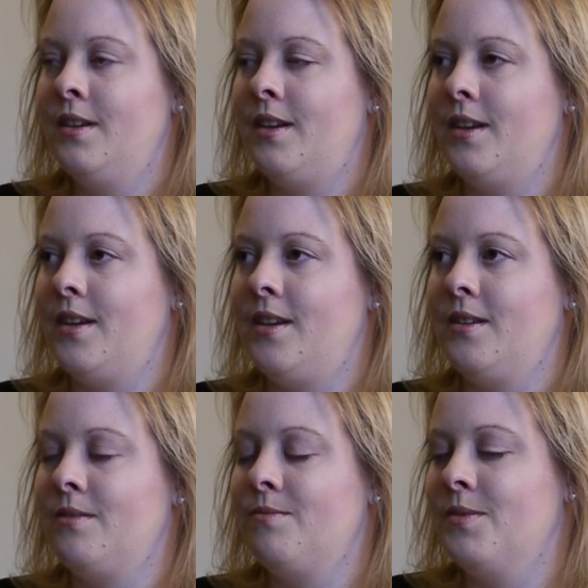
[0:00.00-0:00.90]
And
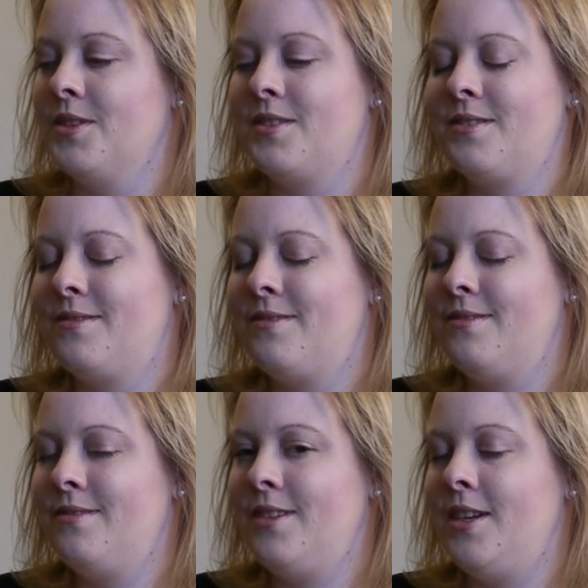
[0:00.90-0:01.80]
he
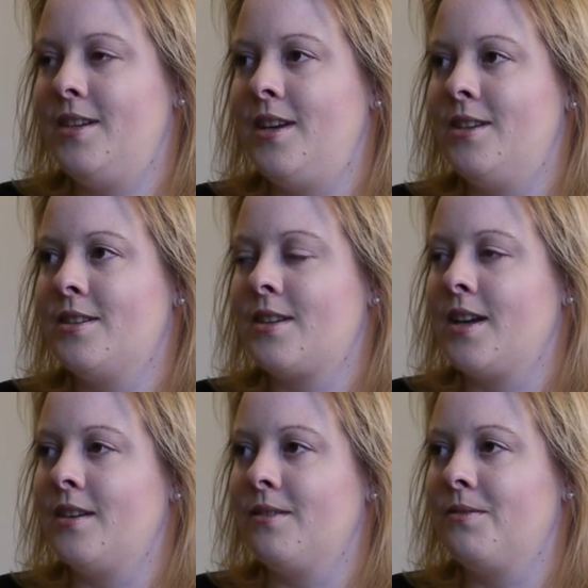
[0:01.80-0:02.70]
just
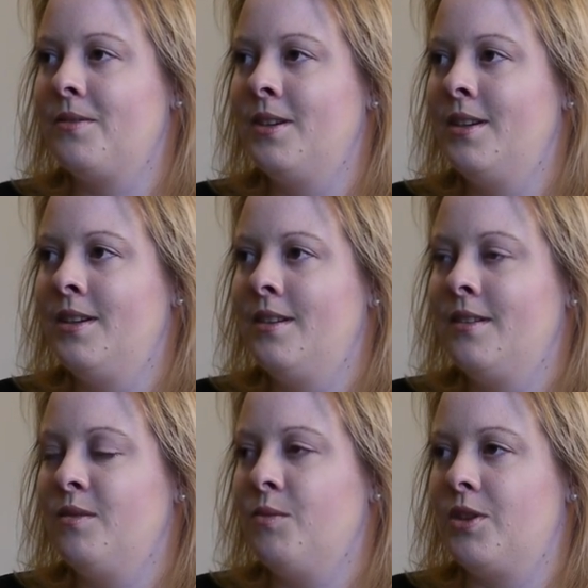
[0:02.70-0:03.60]
kind of
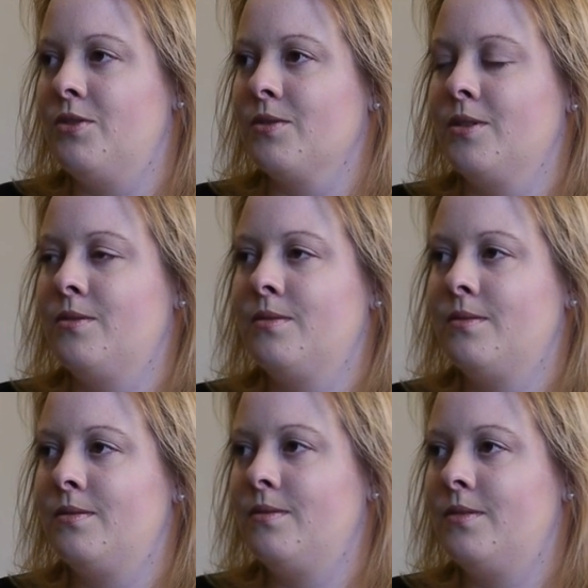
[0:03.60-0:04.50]
withdrew
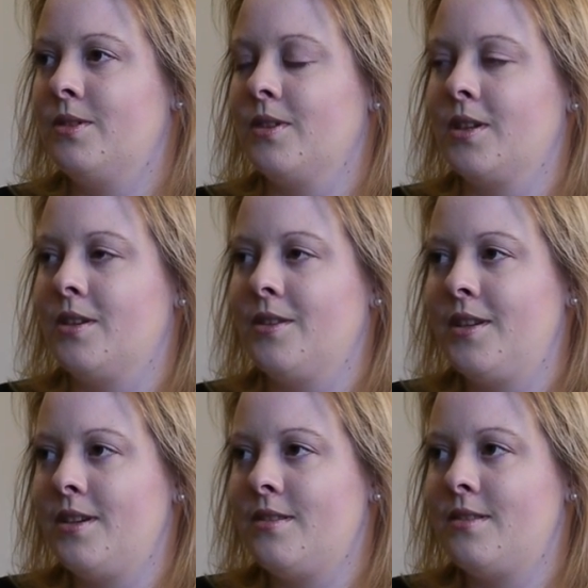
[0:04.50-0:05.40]
during all
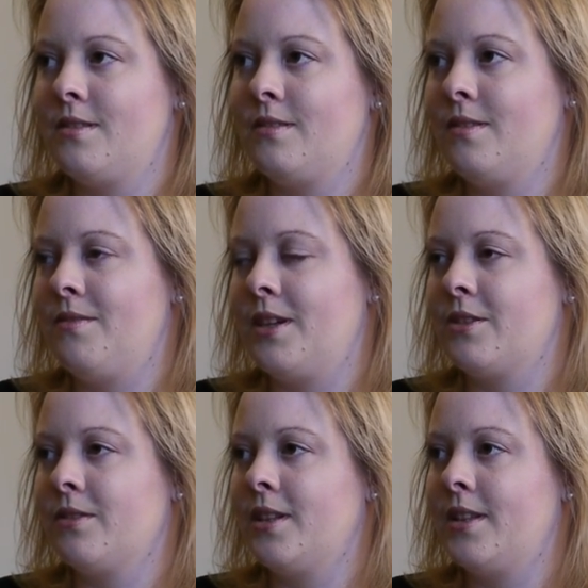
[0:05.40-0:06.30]
this and
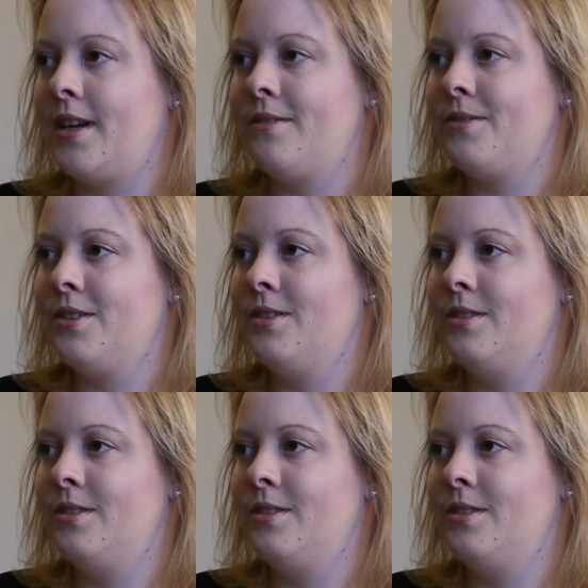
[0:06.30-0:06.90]
eventually left.